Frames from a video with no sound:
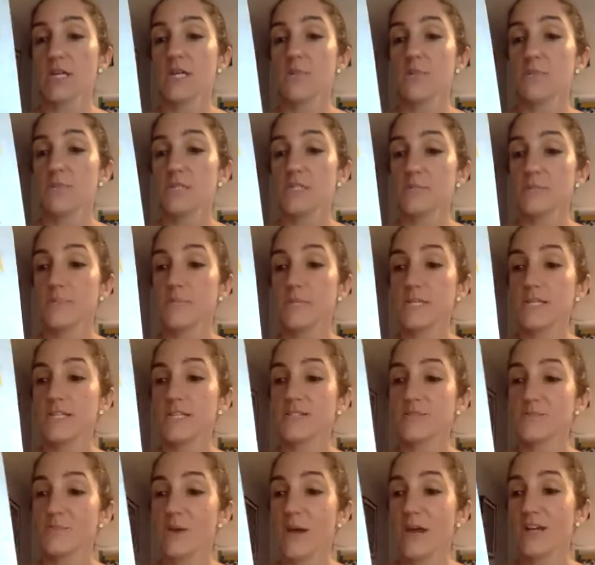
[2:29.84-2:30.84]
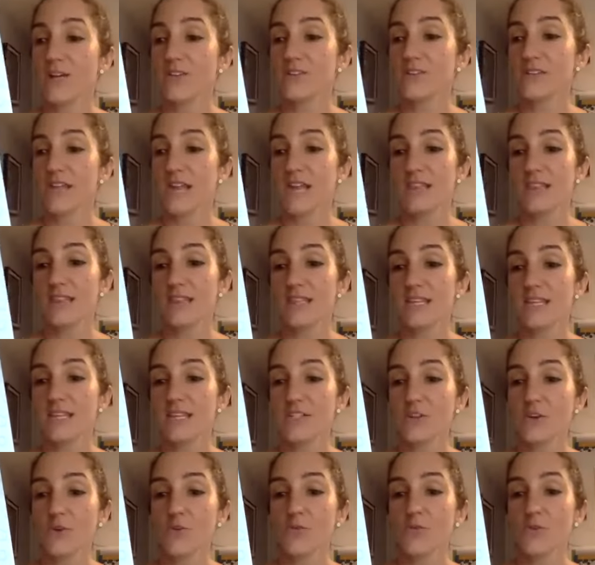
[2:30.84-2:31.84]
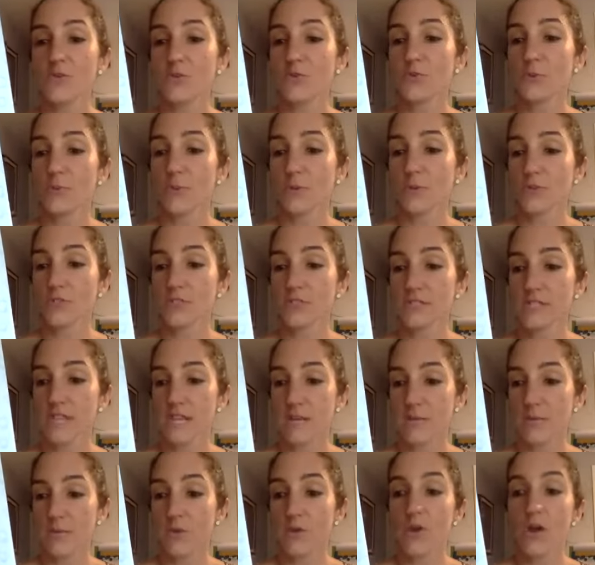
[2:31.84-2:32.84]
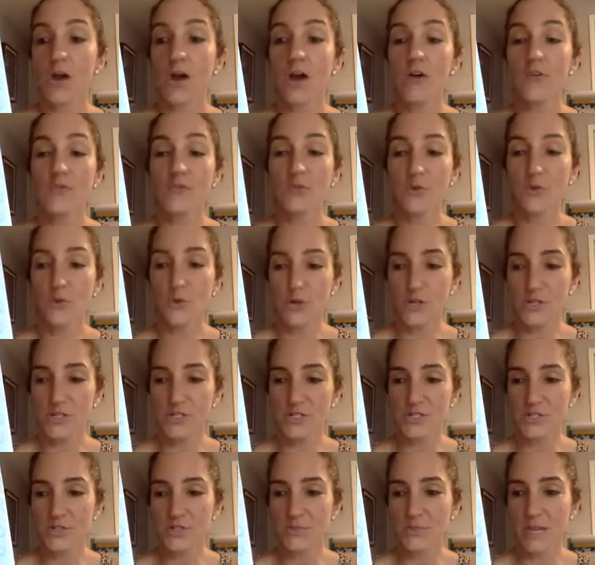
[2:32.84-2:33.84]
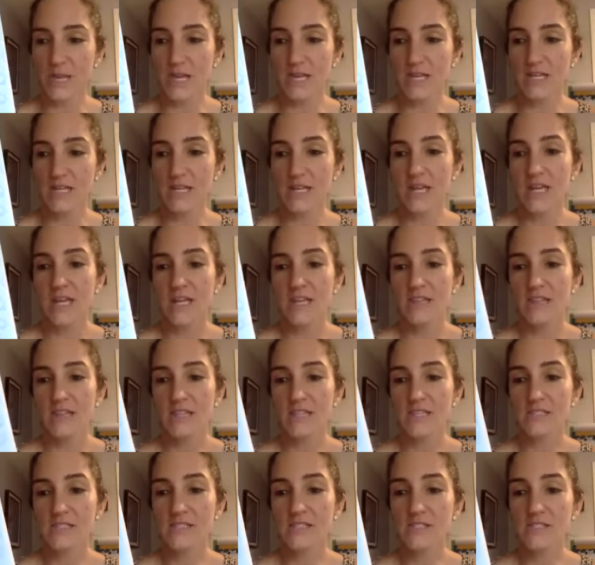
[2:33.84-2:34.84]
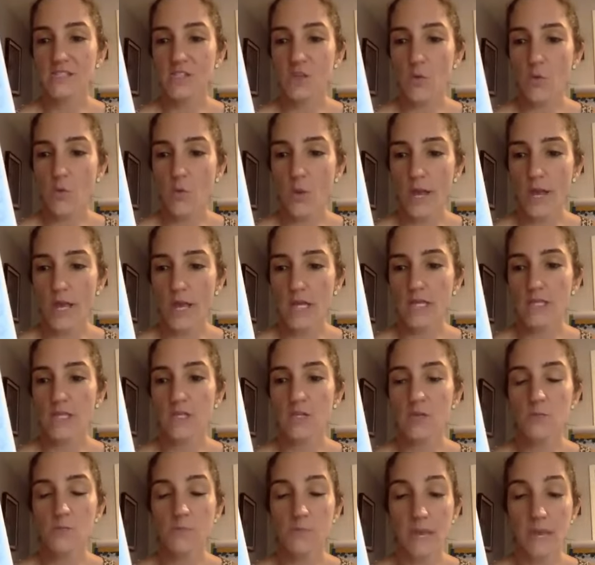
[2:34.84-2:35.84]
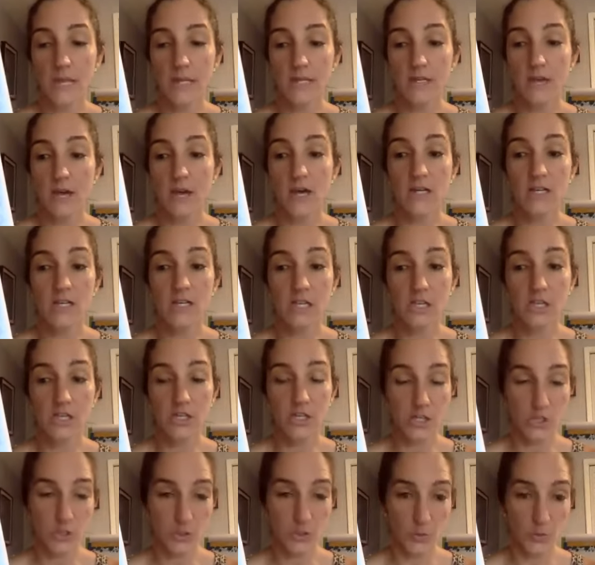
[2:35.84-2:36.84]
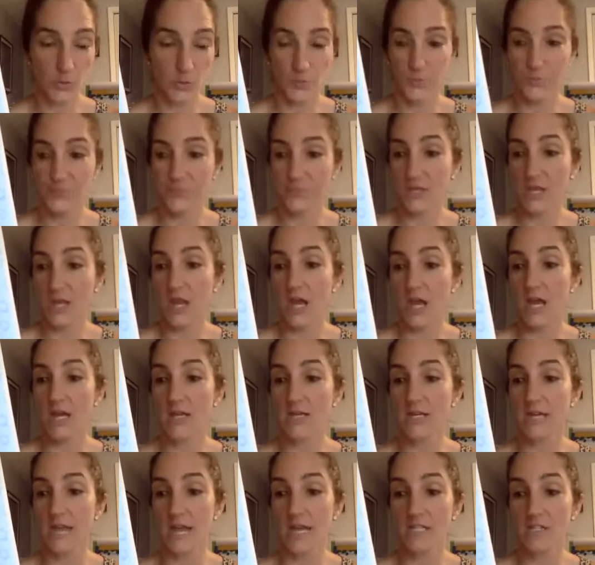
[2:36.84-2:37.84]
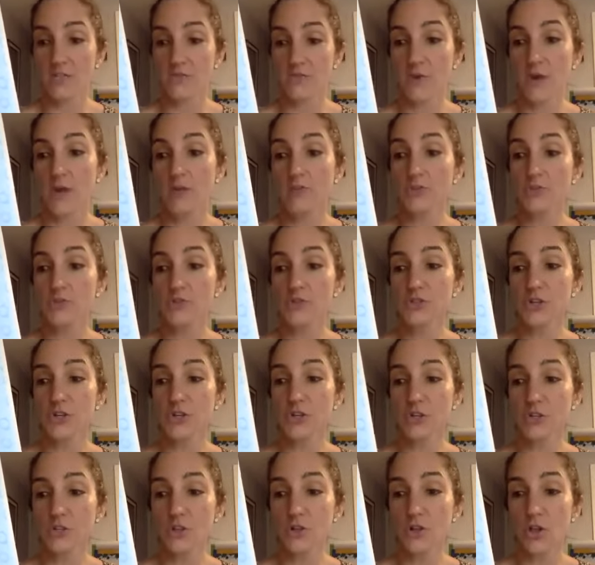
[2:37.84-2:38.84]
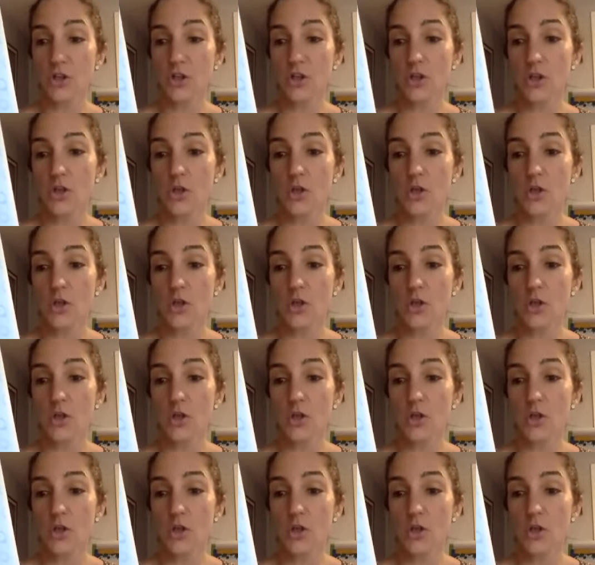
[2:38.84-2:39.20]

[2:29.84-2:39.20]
Miss Binny smiled and leaned over Ramona's table. Of course you may. This is the way you make a Q. A nice round circle.